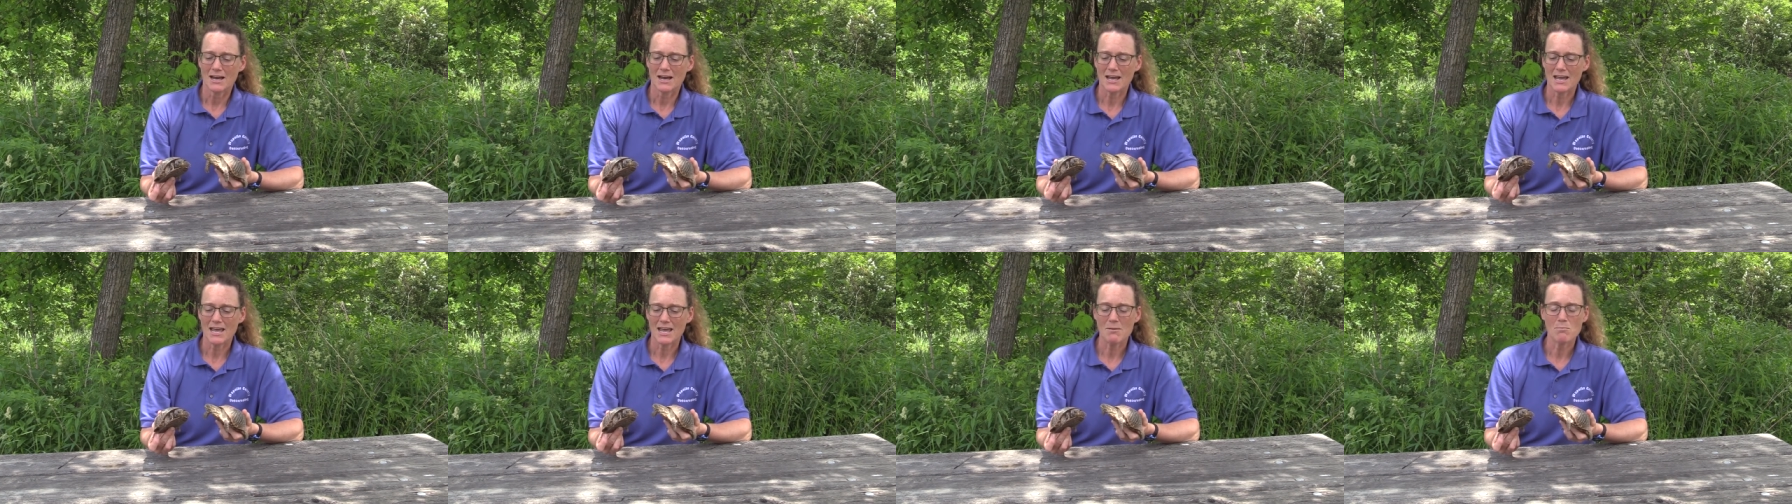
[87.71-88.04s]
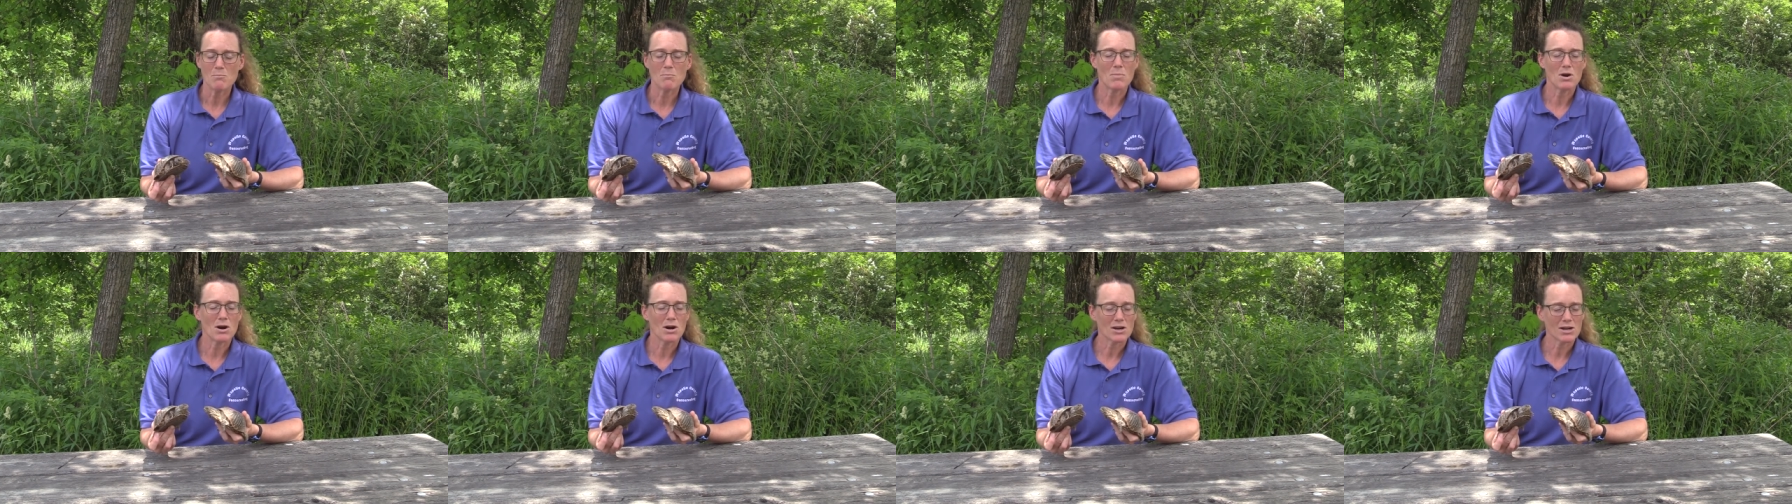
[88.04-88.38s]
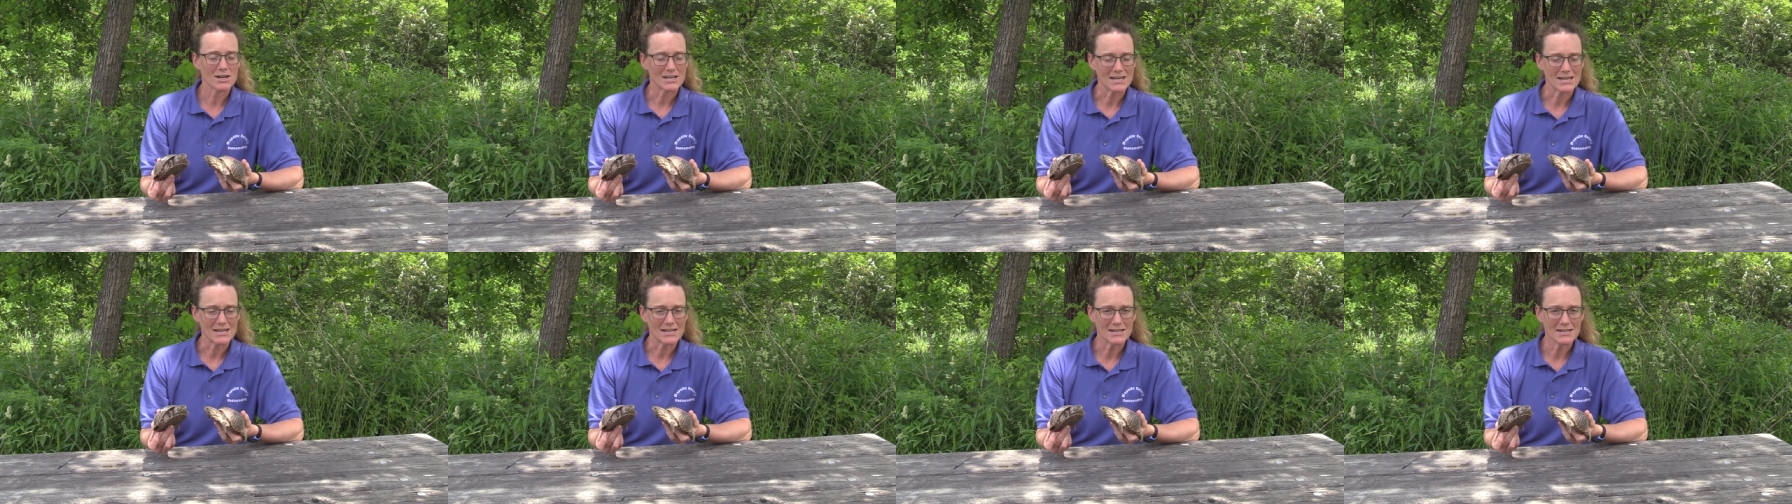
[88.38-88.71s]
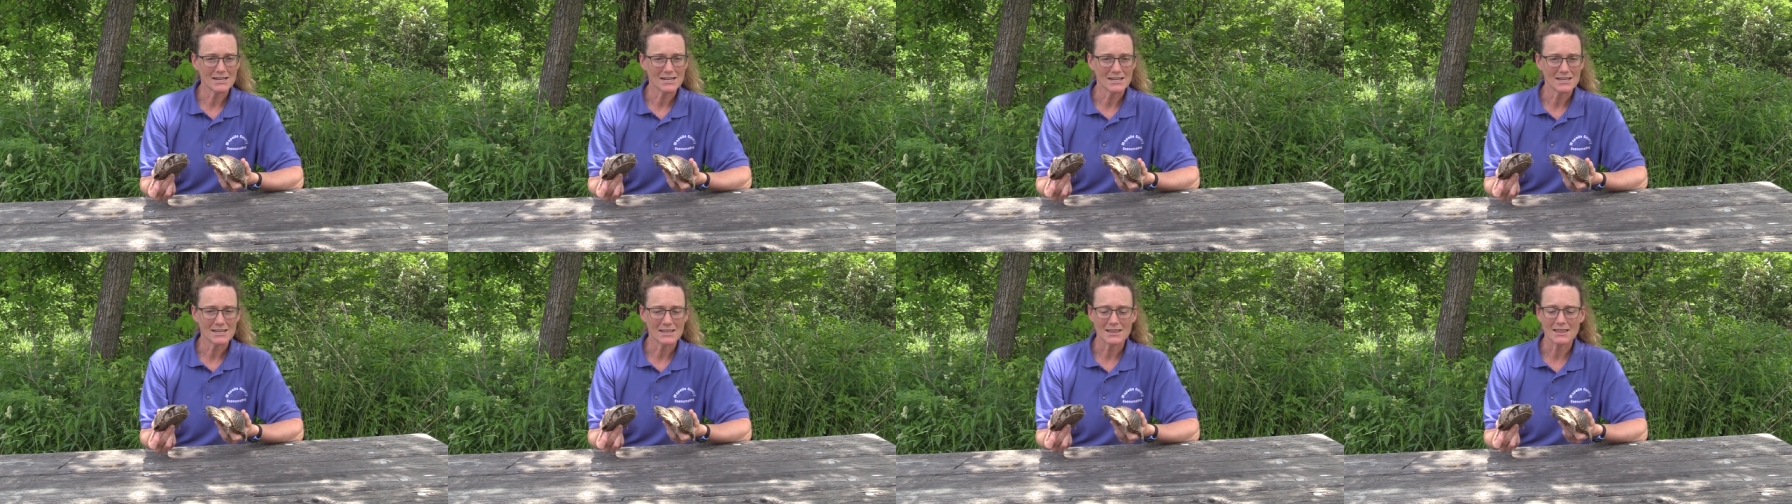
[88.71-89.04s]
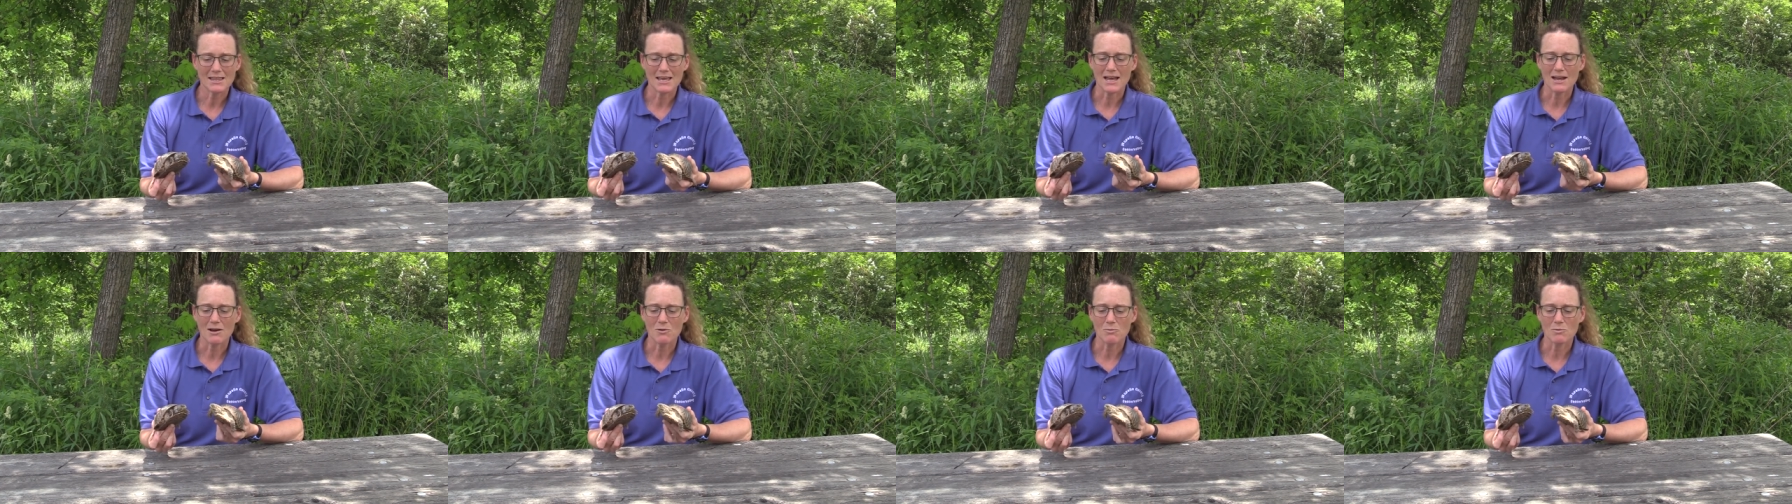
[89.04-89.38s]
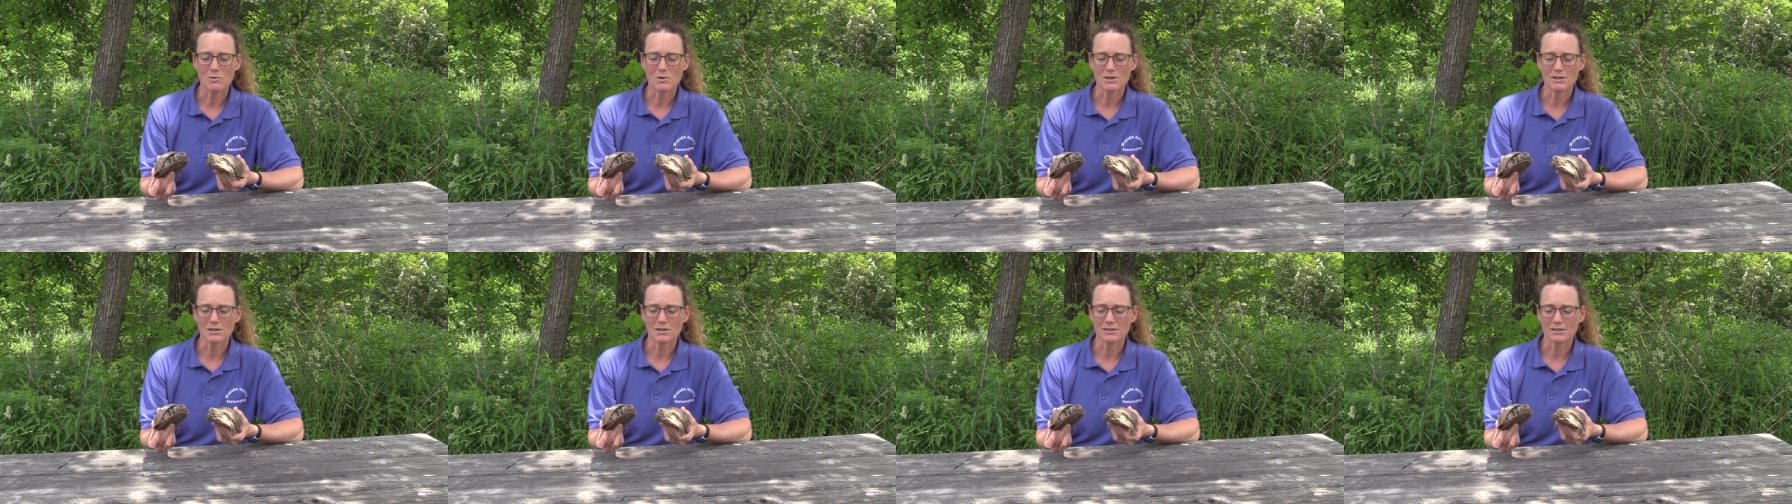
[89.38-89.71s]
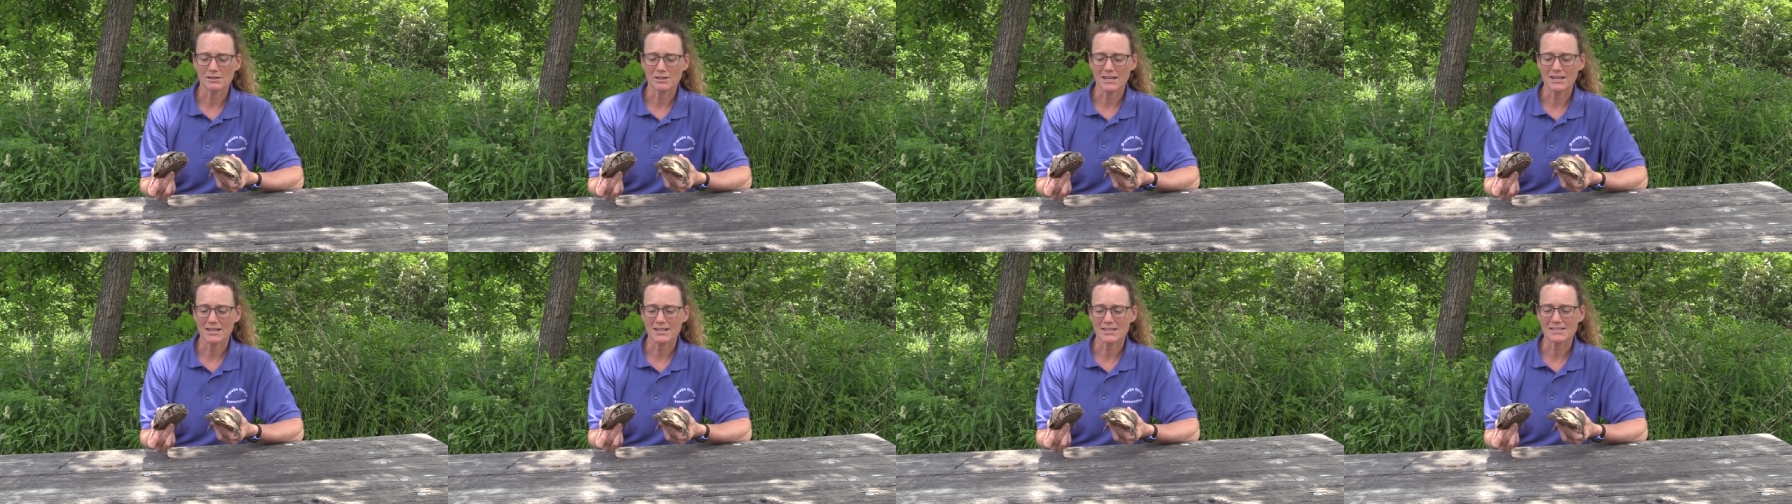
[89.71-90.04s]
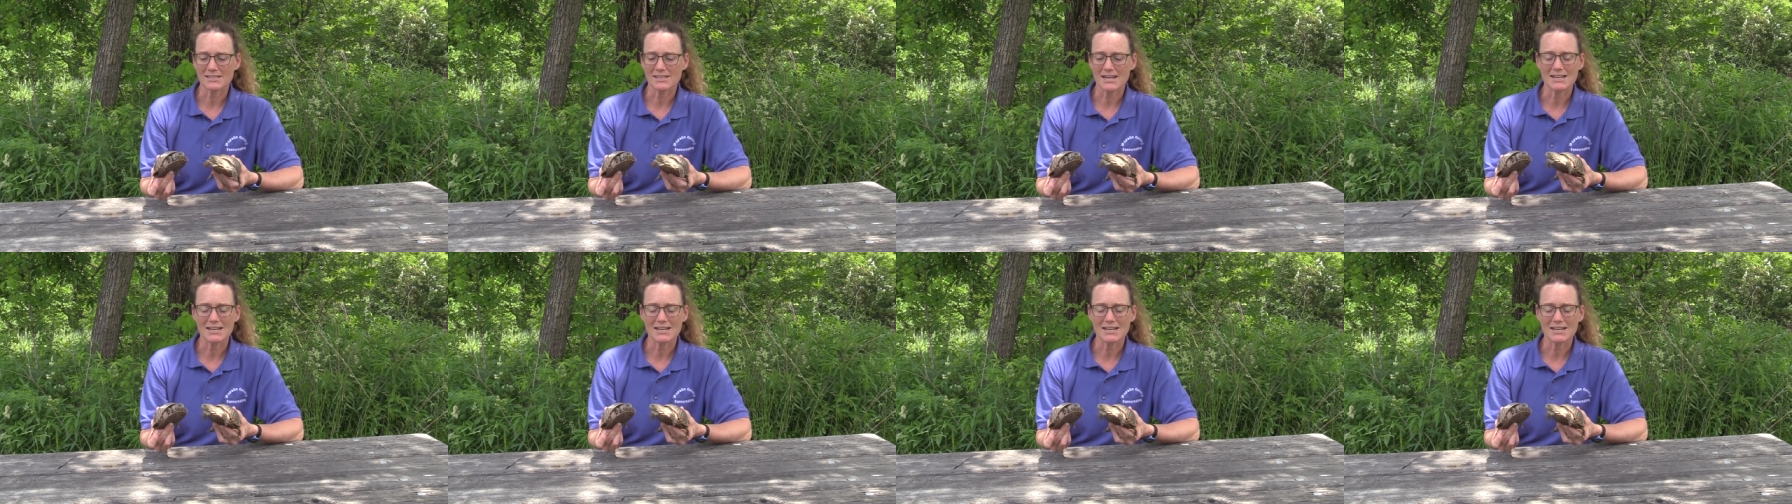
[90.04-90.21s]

a marking that will let us